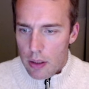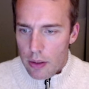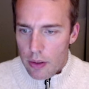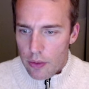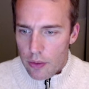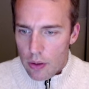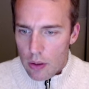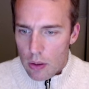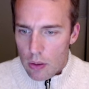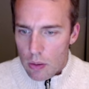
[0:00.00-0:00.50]

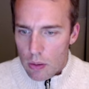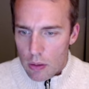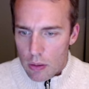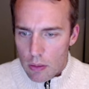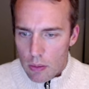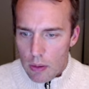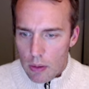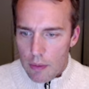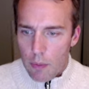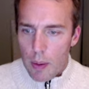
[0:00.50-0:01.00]
So
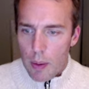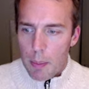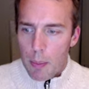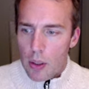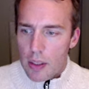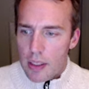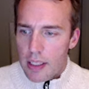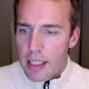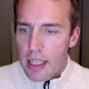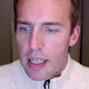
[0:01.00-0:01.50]
if we
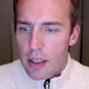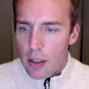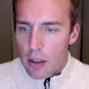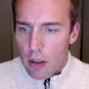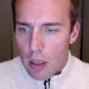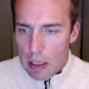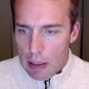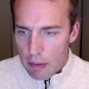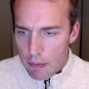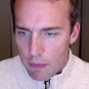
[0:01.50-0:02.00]
put
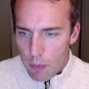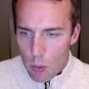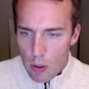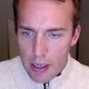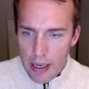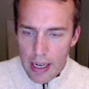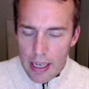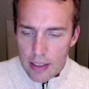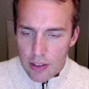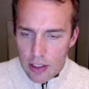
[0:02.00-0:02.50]
together our
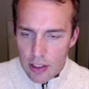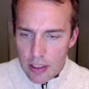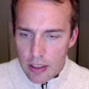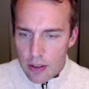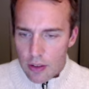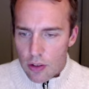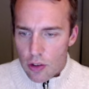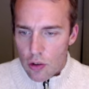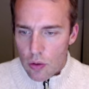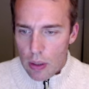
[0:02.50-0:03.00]

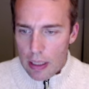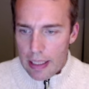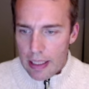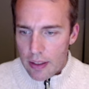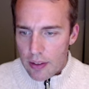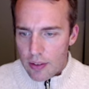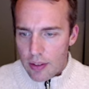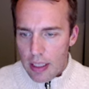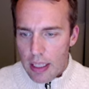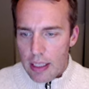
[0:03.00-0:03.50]
forecasted
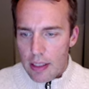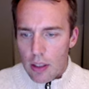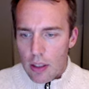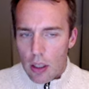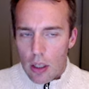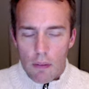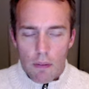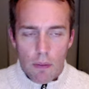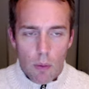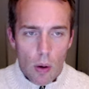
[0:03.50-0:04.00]
strikes and
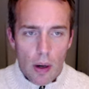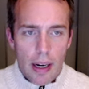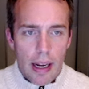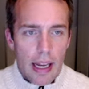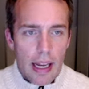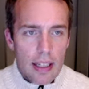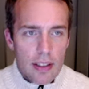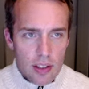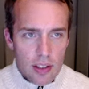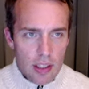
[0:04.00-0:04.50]
our
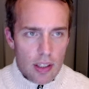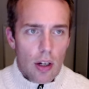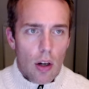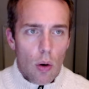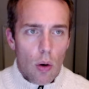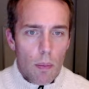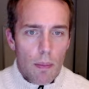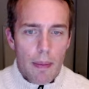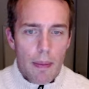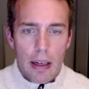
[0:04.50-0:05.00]
forecasted
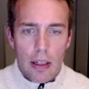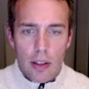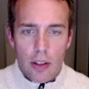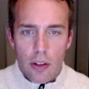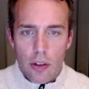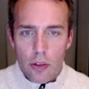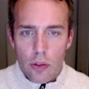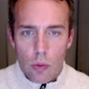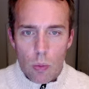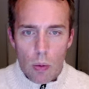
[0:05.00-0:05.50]
home
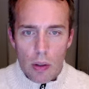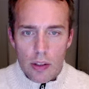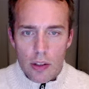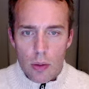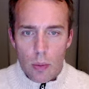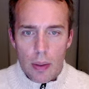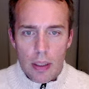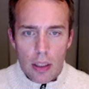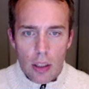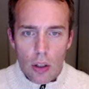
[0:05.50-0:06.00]
values, what
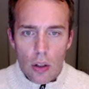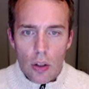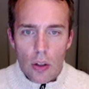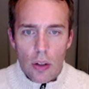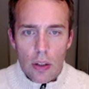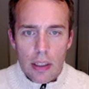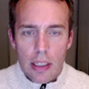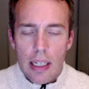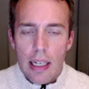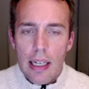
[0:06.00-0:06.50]
do we
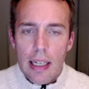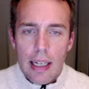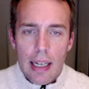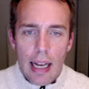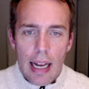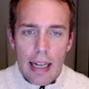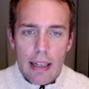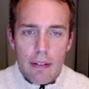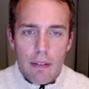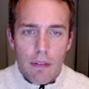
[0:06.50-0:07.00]
learn?
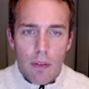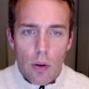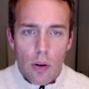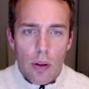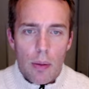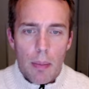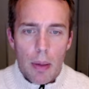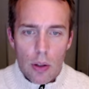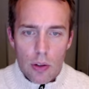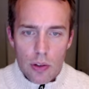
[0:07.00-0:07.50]
And for
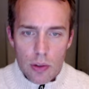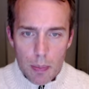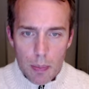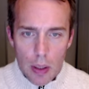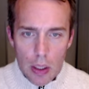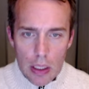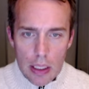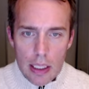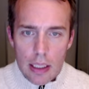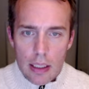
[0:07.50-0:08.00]
the most
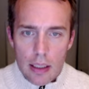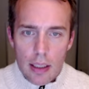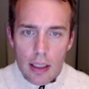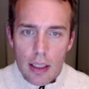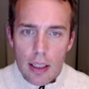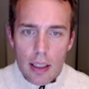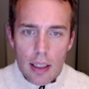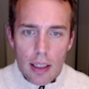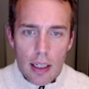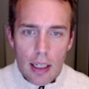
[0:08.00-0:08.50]
part,
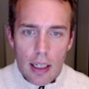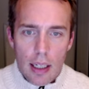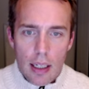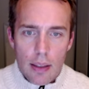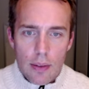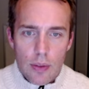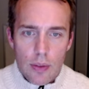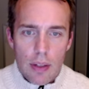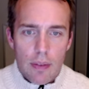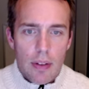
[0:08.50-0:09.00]

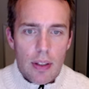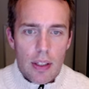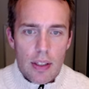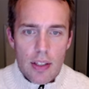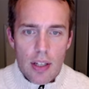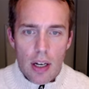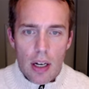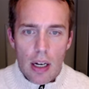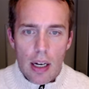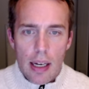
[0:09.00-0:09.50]
given the
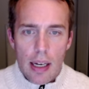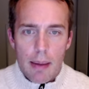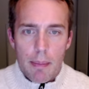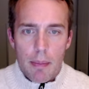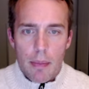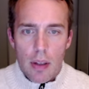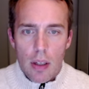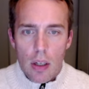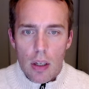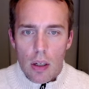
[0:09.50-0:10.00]

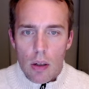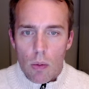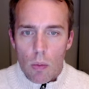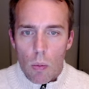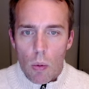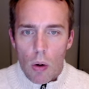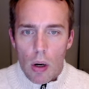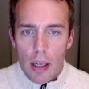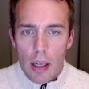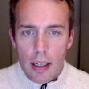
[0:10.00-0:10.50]
time,
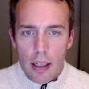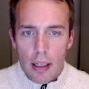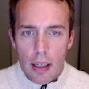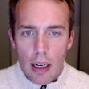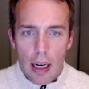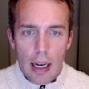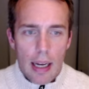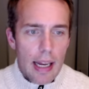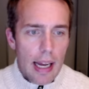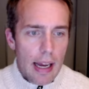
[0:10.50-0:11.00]
what
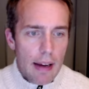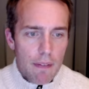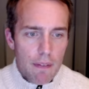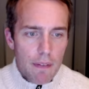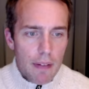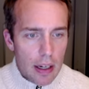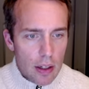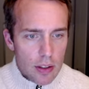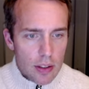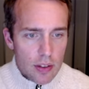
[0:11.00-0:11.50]
I have
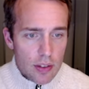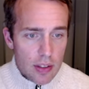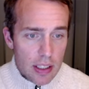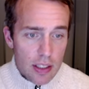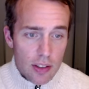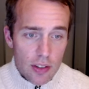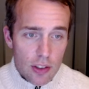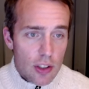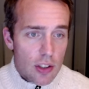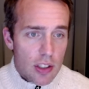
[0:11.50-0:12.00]
found is that
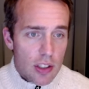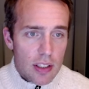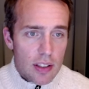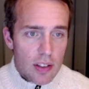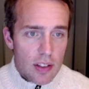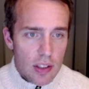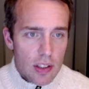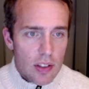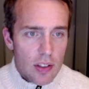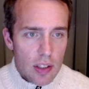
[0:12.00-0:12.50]
it's just
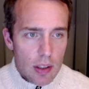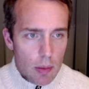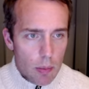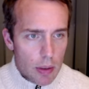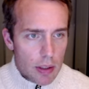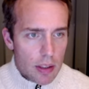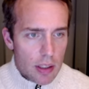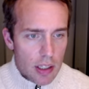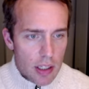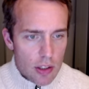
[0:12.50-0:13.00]
consistent
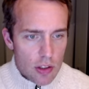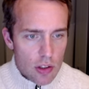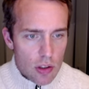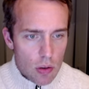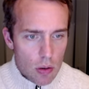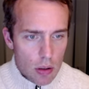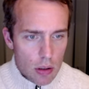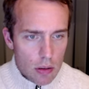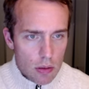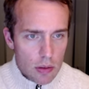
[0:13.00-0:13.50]
with the
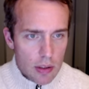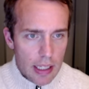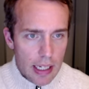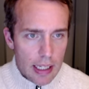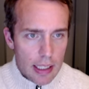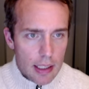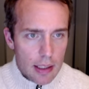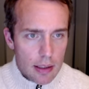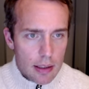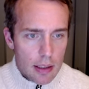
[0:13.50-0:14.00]
historical
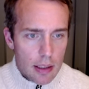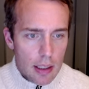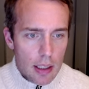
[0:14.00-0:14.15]
data.